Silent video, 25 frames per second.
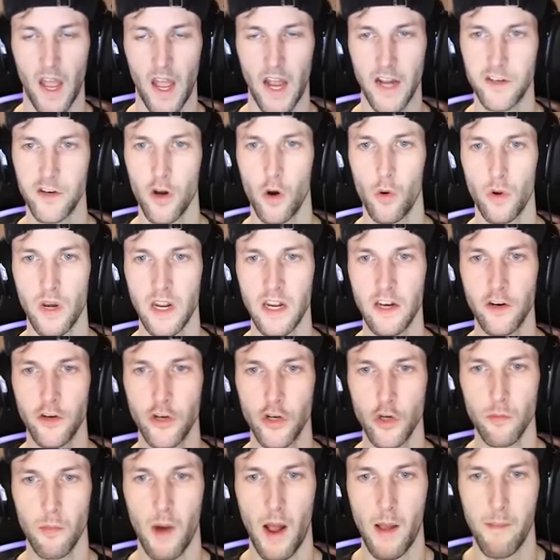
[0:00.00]
I don't need to
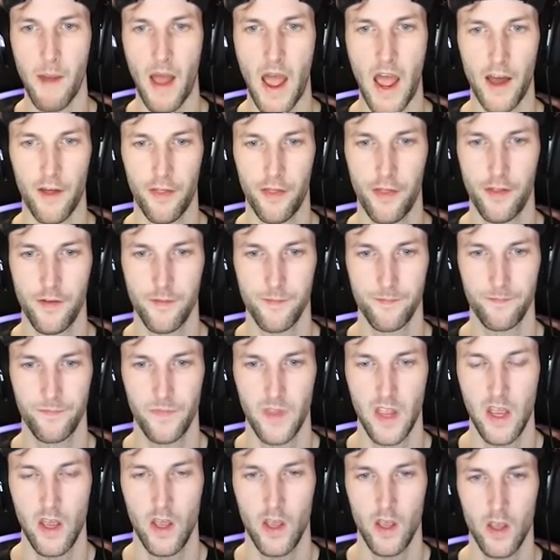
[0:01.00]
do my math.
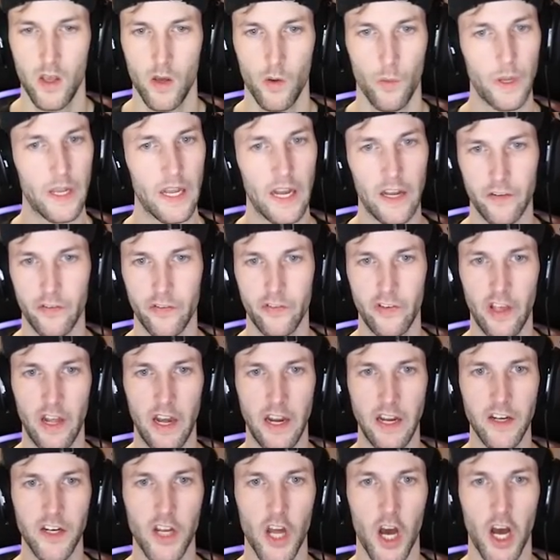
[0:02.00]
We got
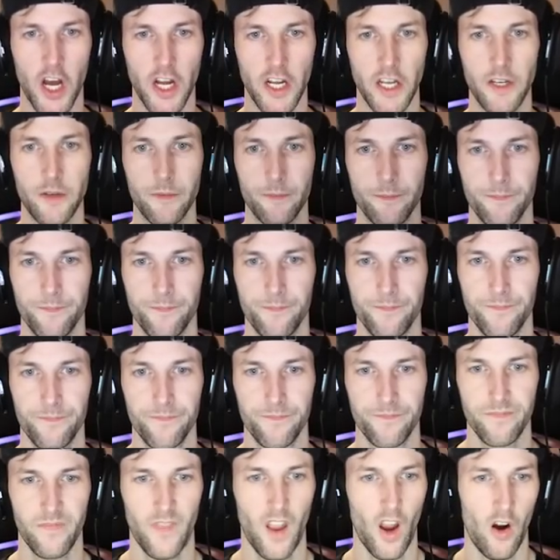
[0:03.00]
sitting Doug.
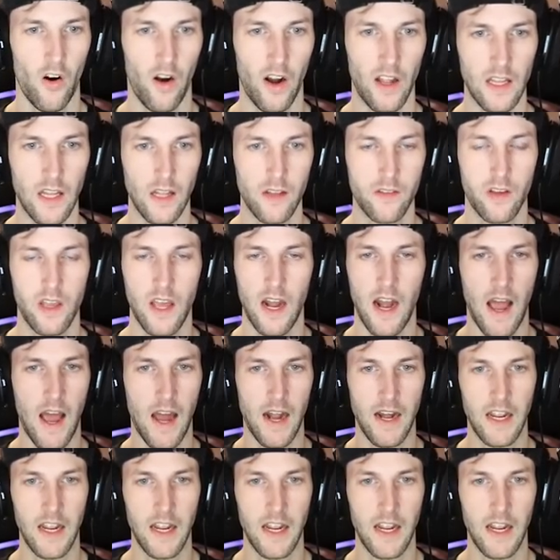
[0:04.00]
All right, let's get out